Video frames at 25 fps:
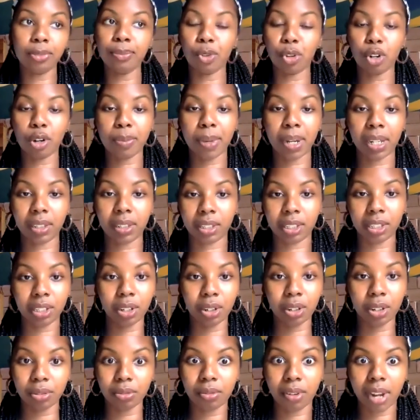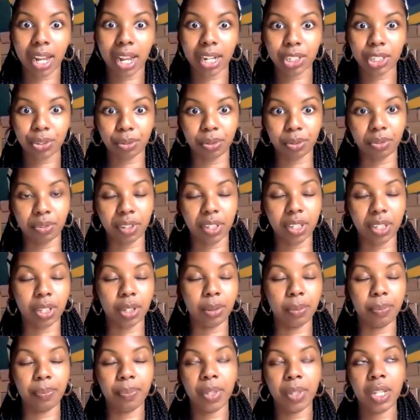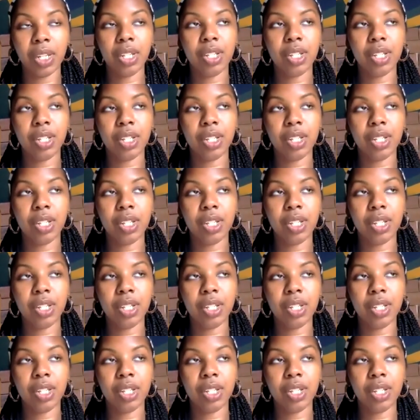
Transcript: more about their own natural rhythm.